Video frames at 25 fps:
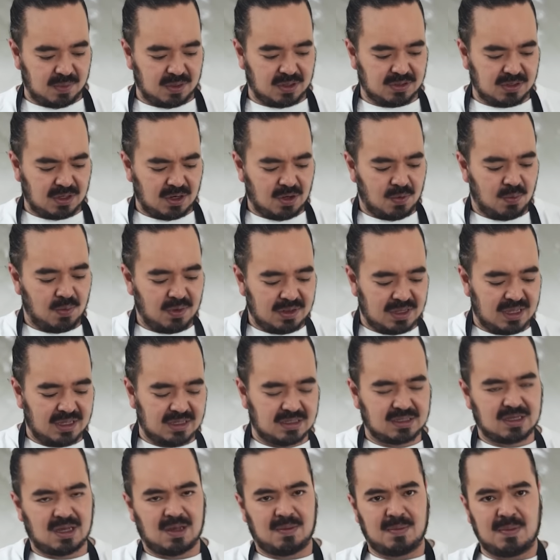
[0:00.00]
because I don't want
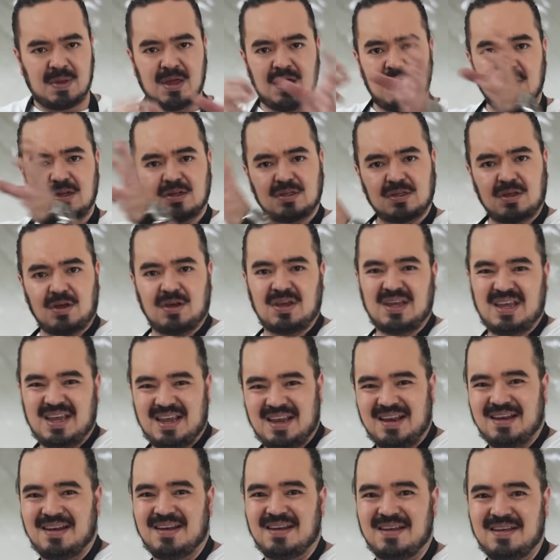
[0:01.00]
that scum to go
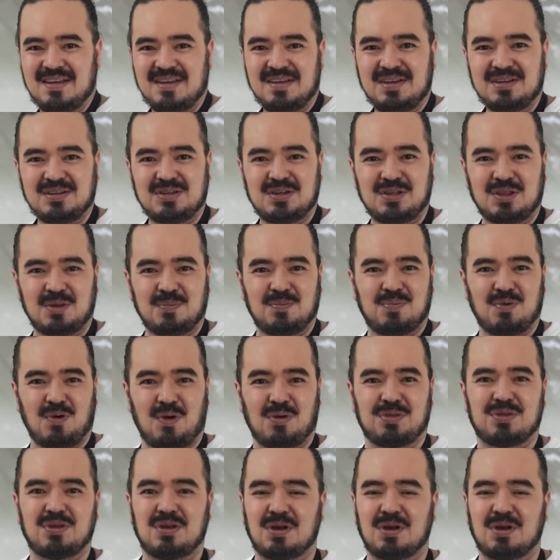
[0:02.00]
into the broth.